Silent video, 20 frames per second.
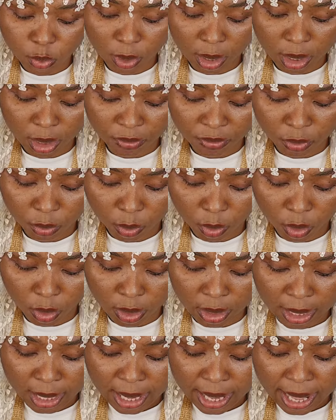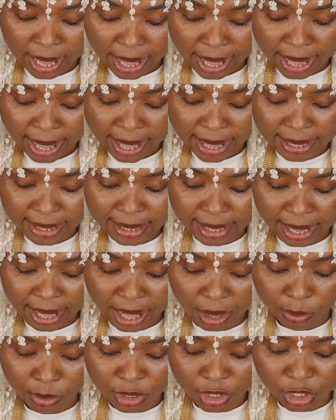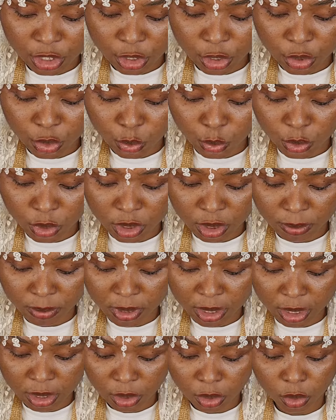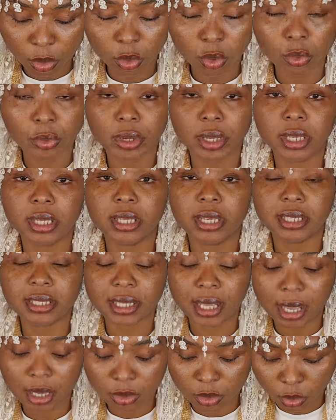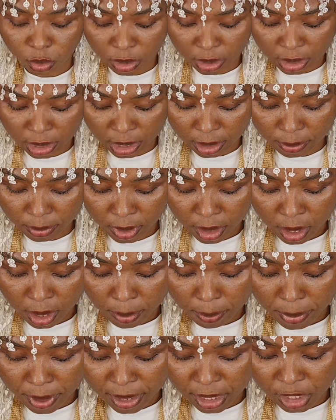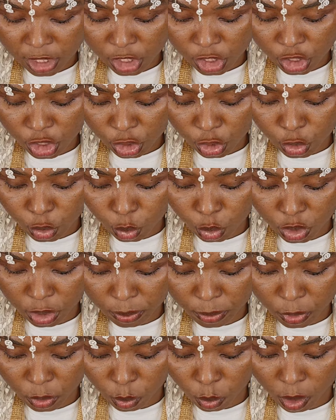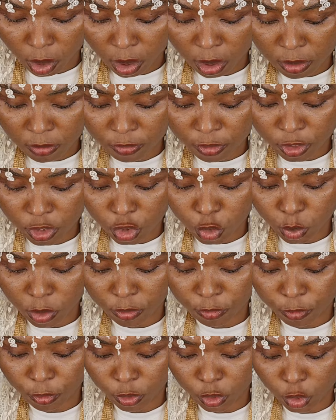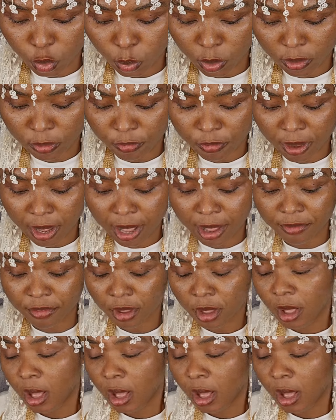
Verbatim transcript: I love you all, and I will see you soon, someday in glory, in Yesaiah's holy name. Benediction, Jude chapter 1, verses 24 to 25.